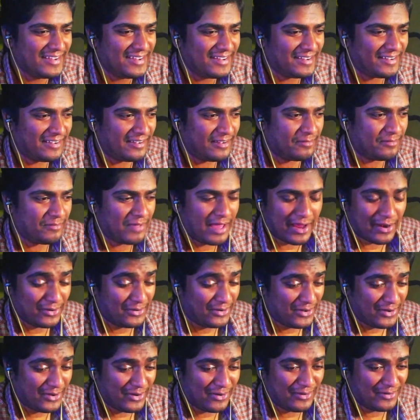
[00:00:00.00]
I don't
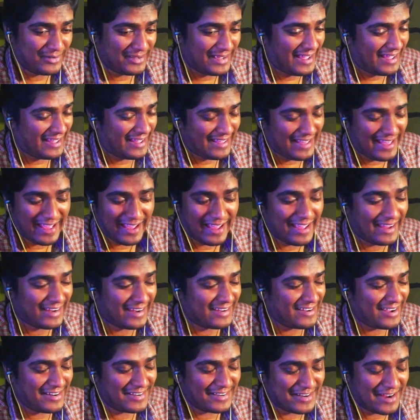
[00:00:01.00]
know. I
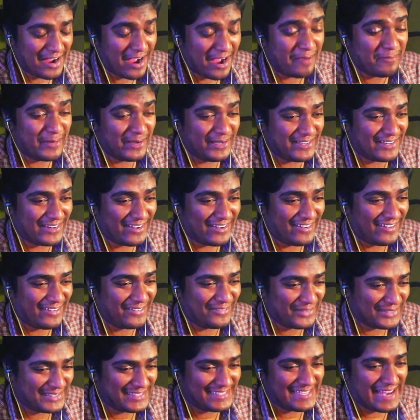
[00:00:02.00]
can't comment on
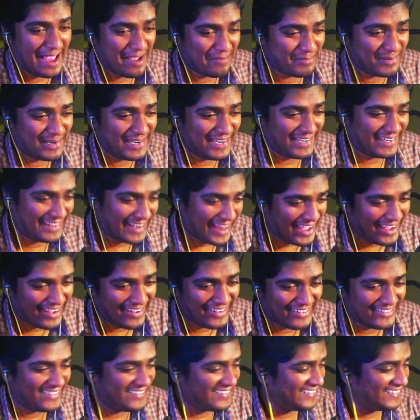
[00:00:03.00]
what's happening now.